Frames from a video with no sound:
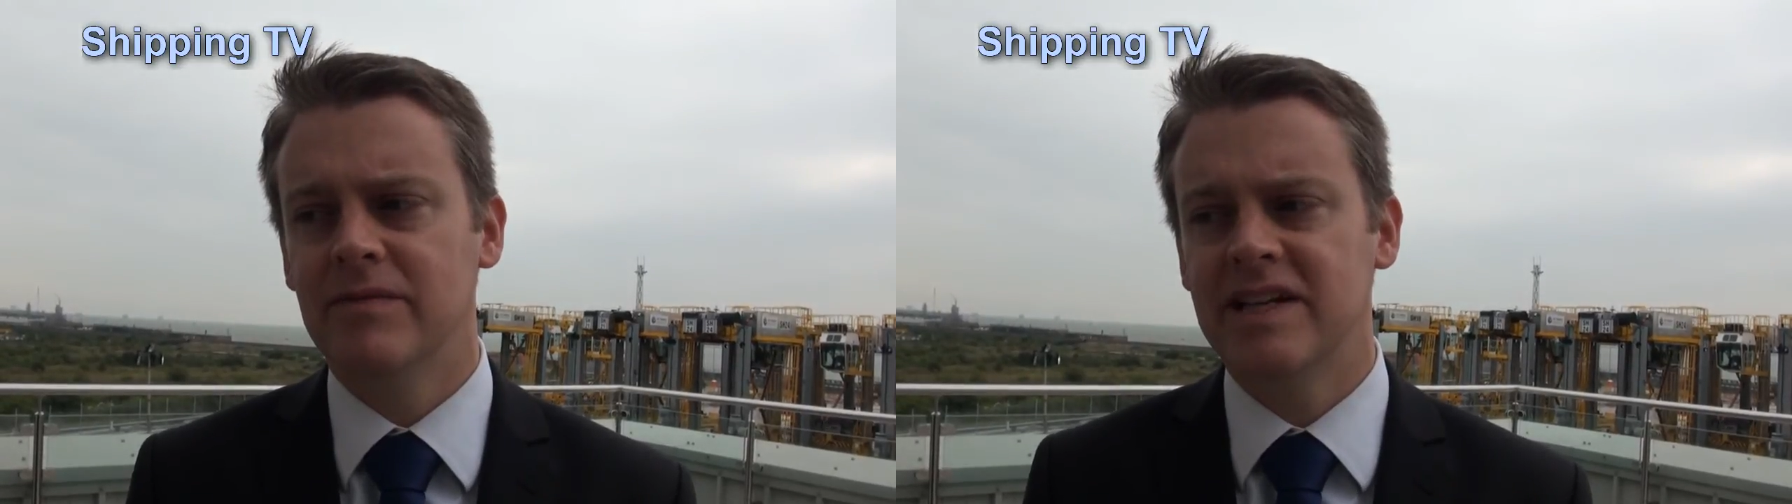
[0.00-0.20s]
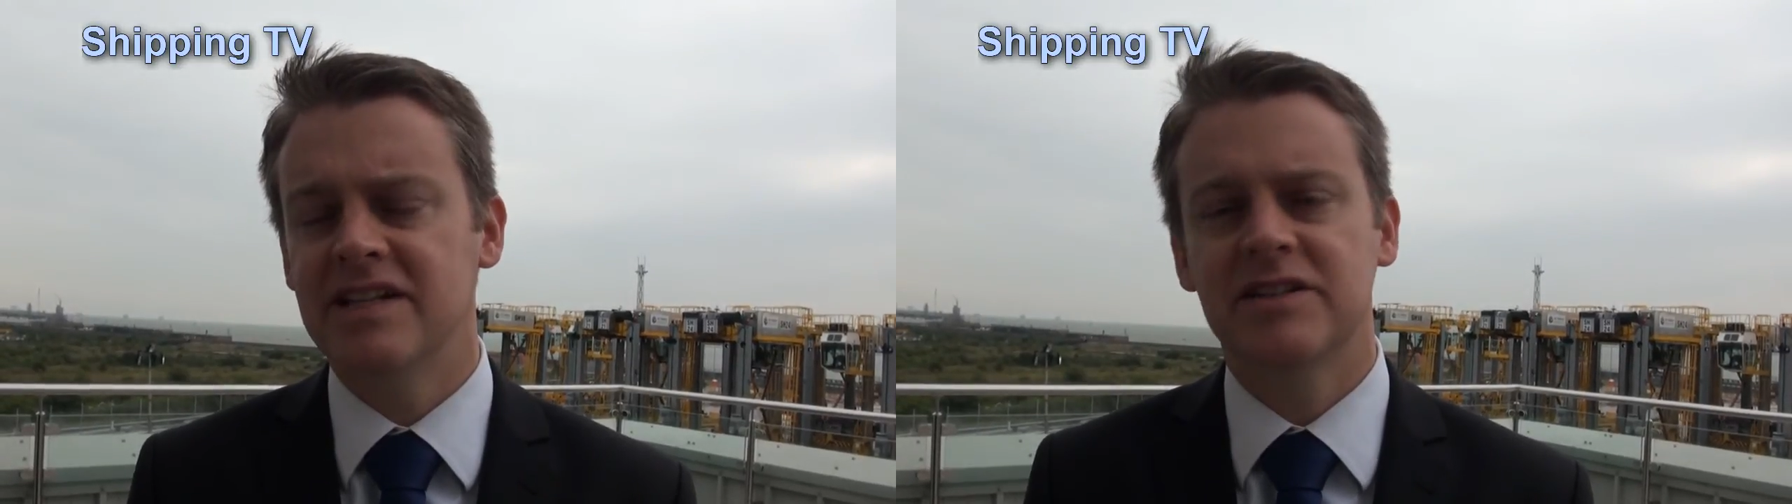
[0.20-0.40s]

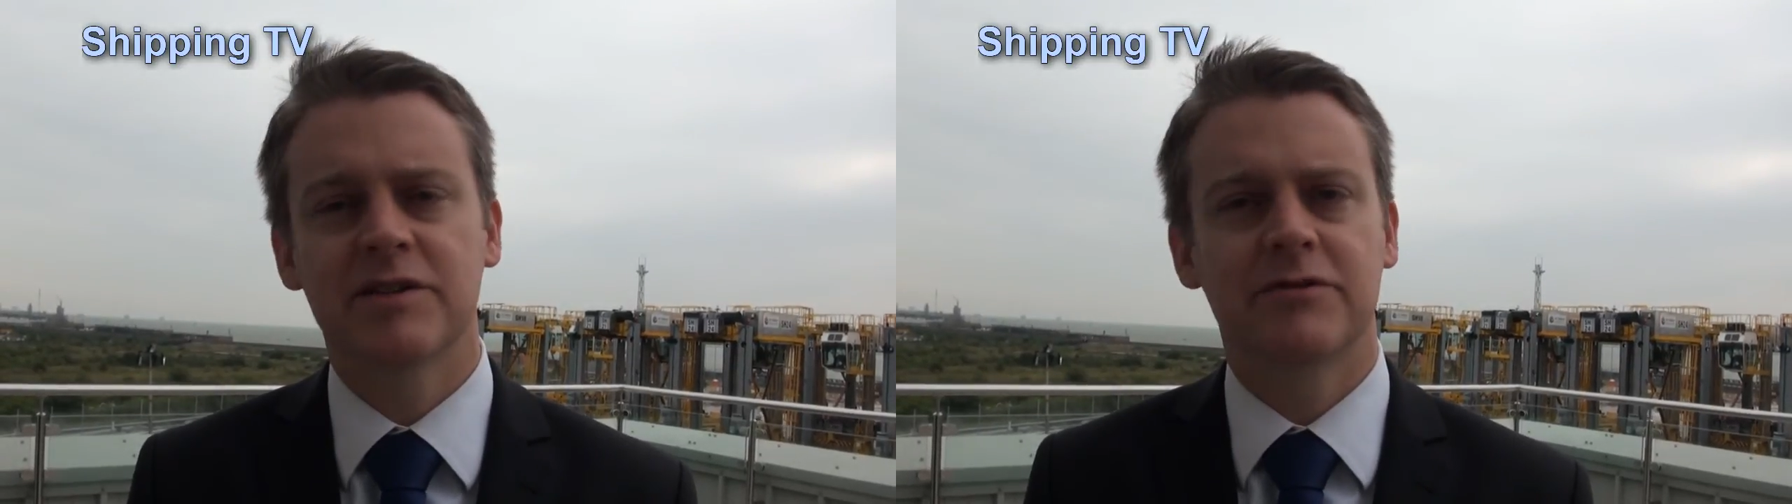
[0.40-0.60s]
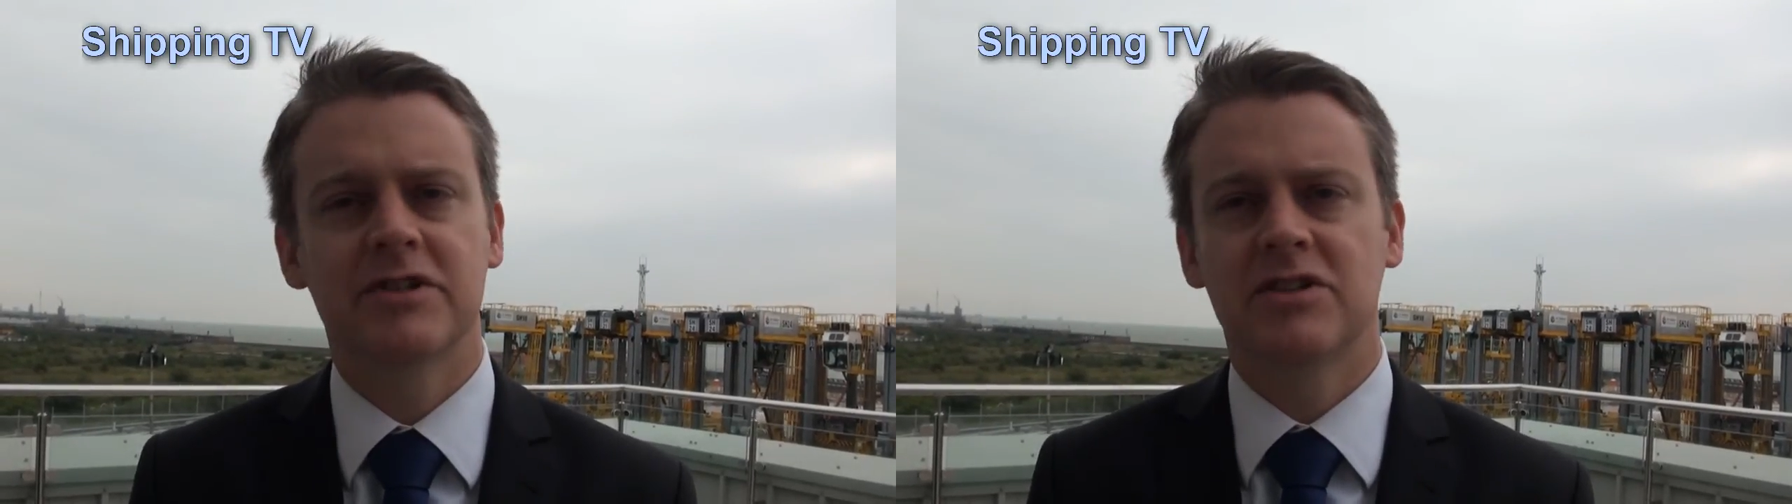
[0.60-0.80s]
easier
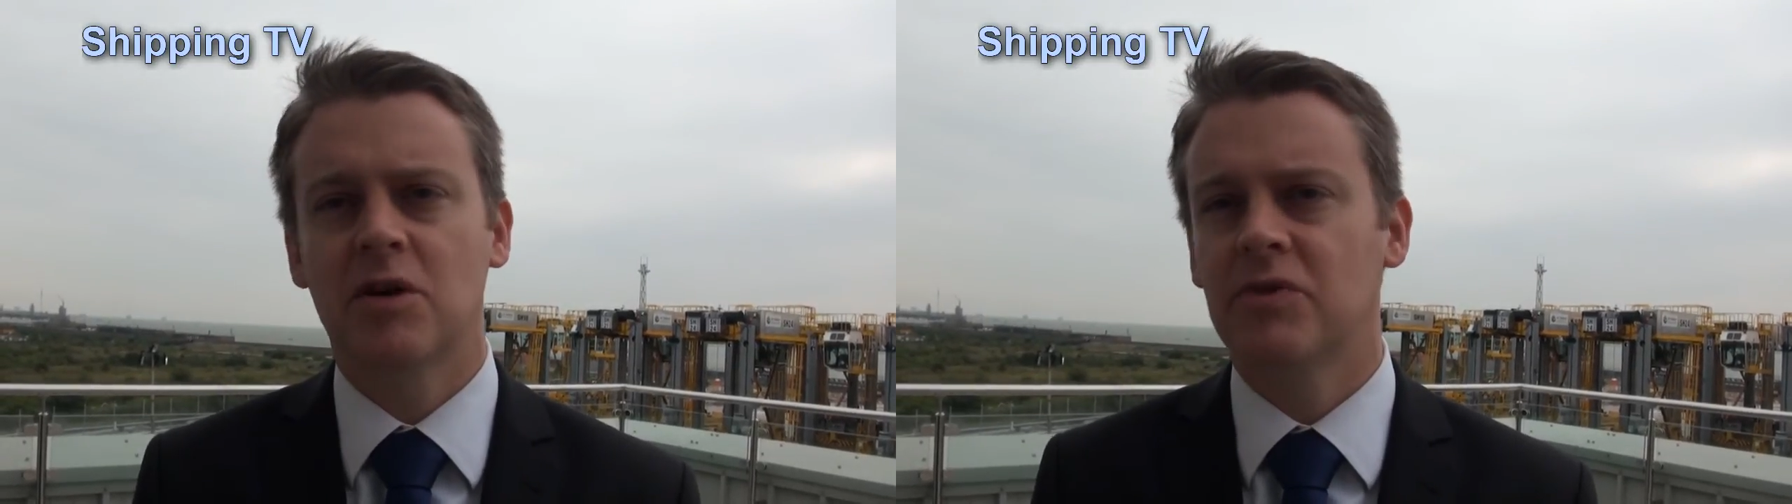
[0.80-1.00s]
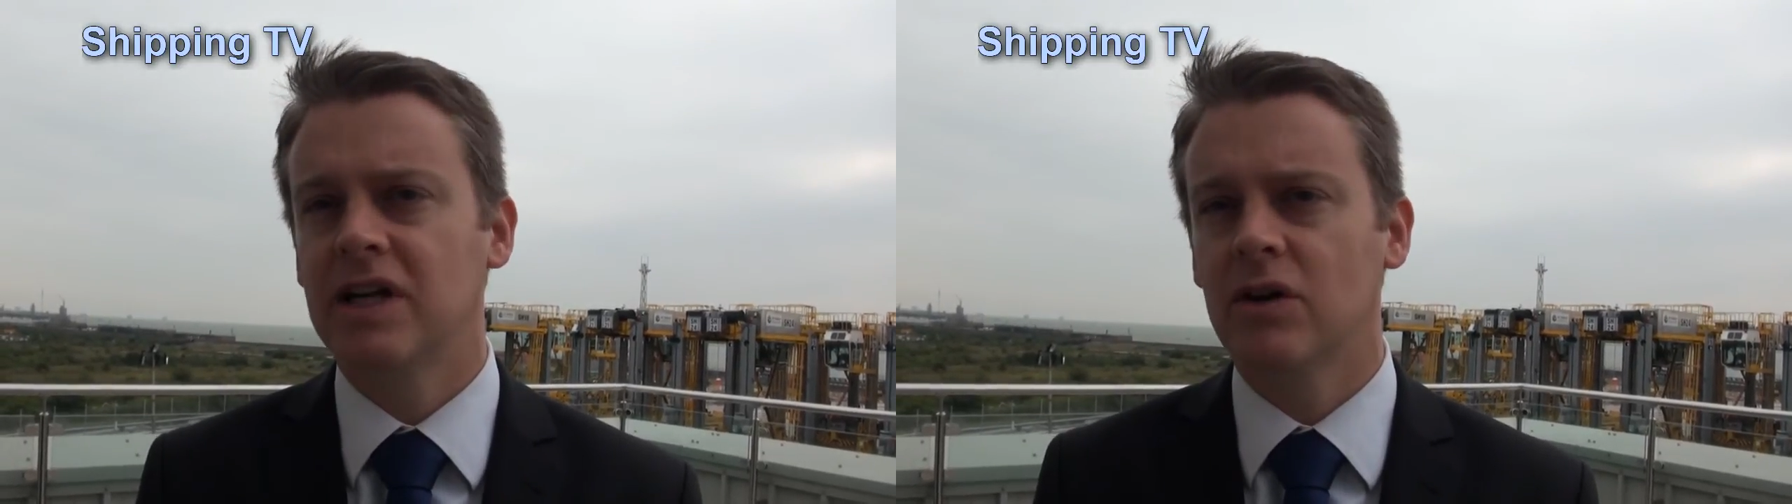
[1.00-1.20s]
for us to
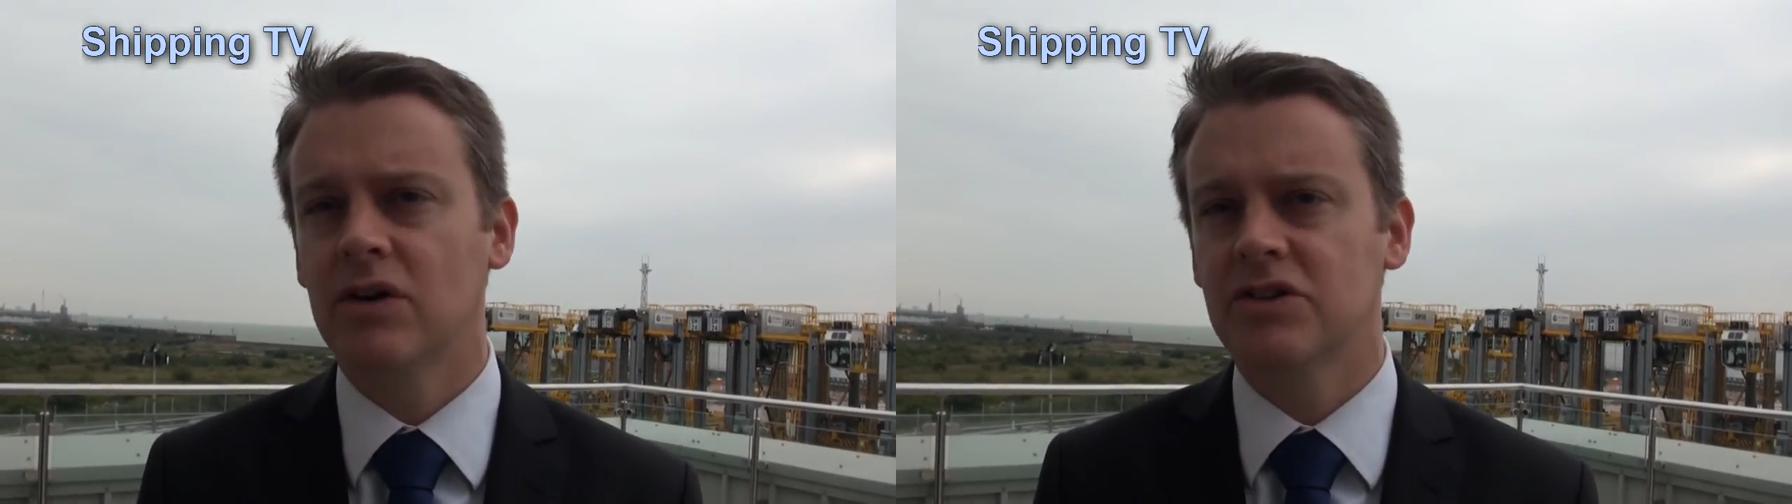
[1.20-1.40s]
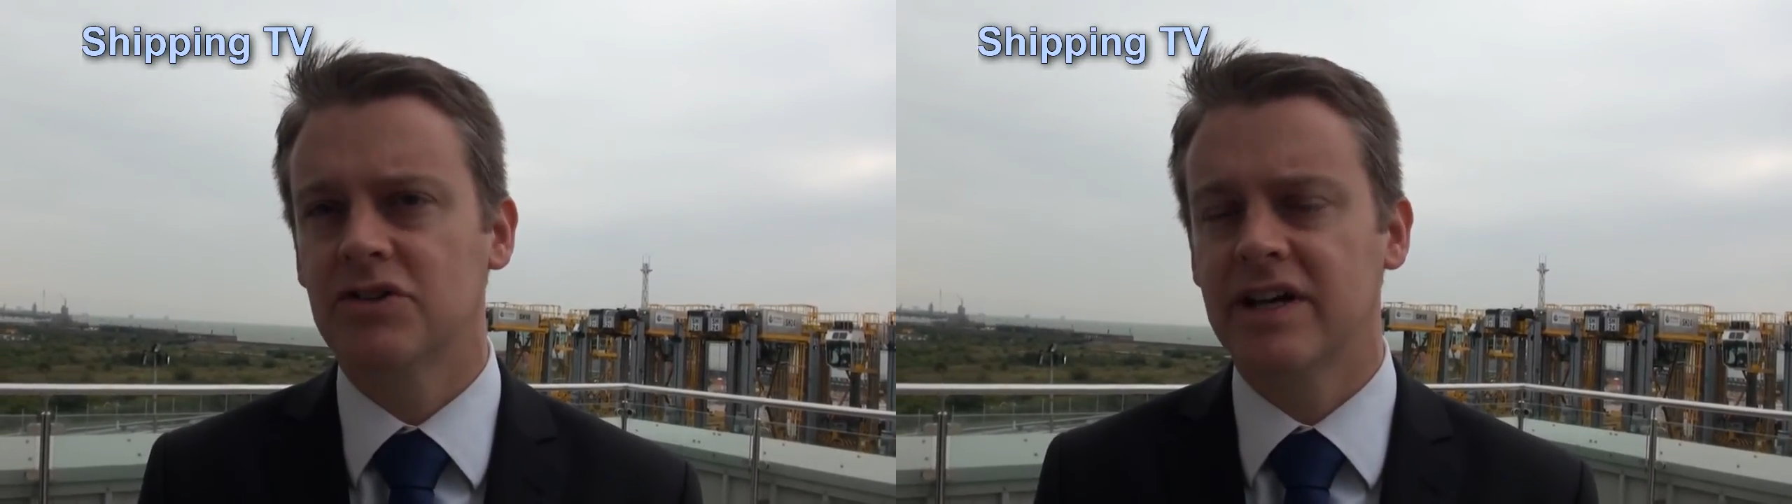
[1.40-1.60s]
operate
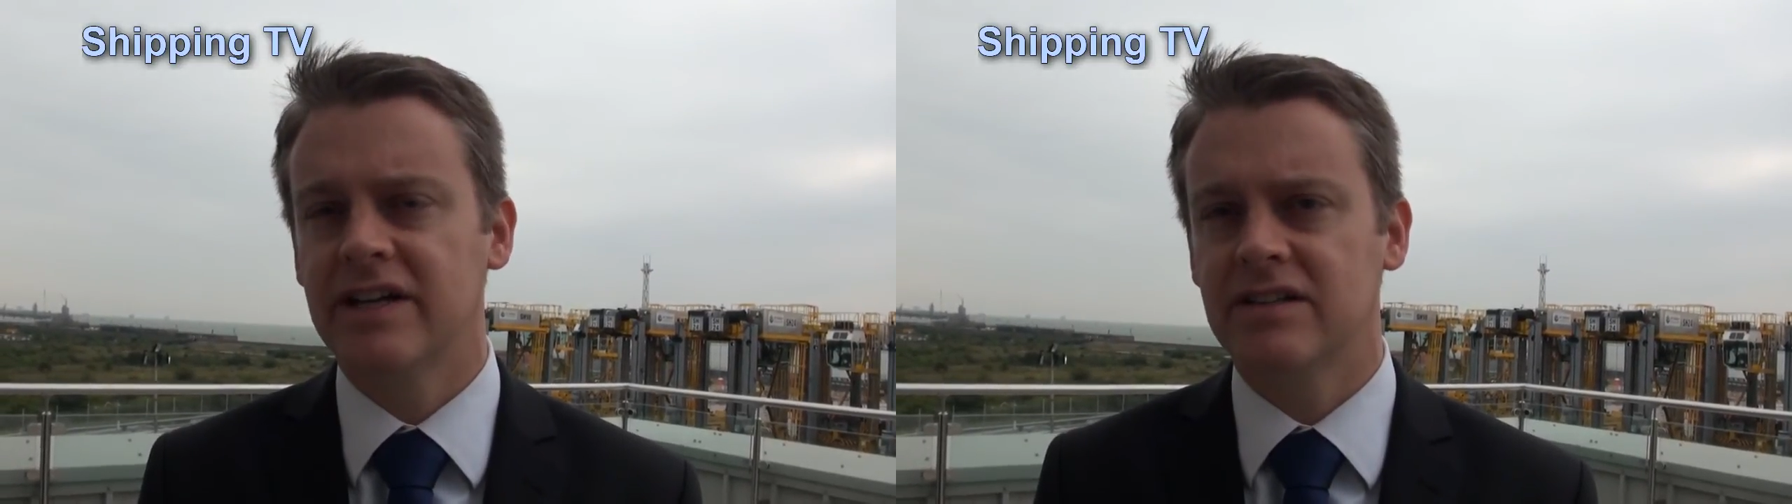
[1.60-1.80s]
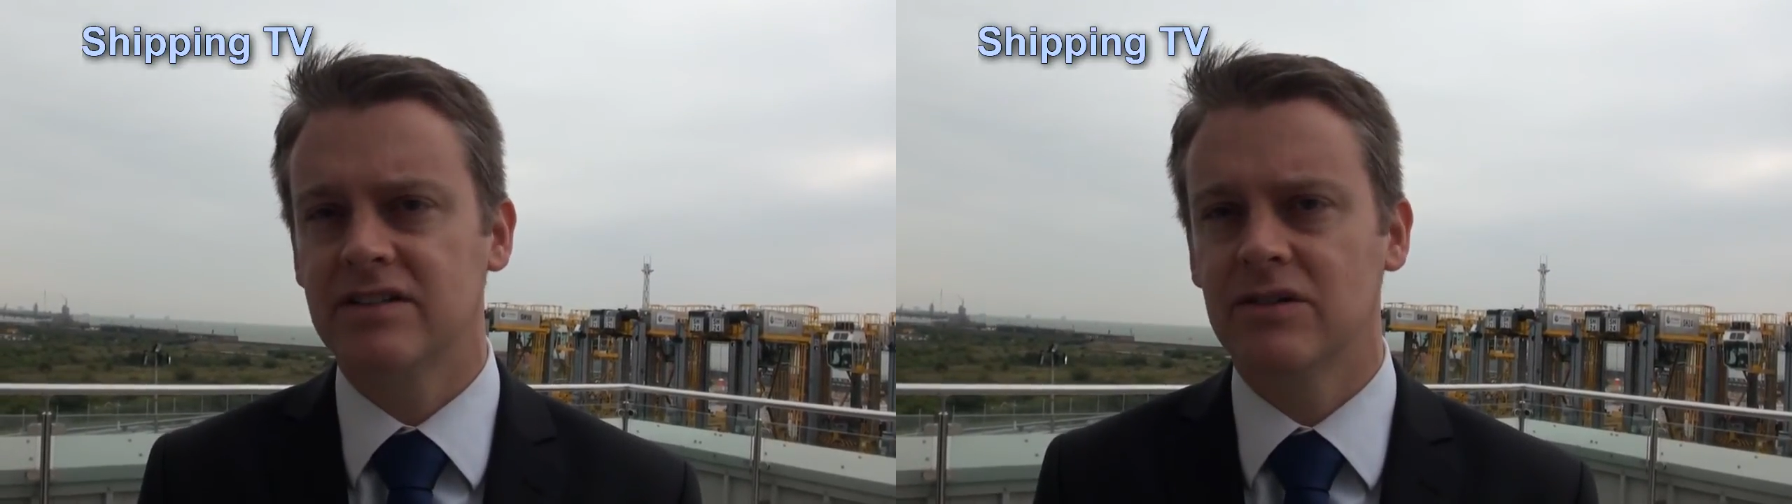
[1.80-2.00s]
longer trains.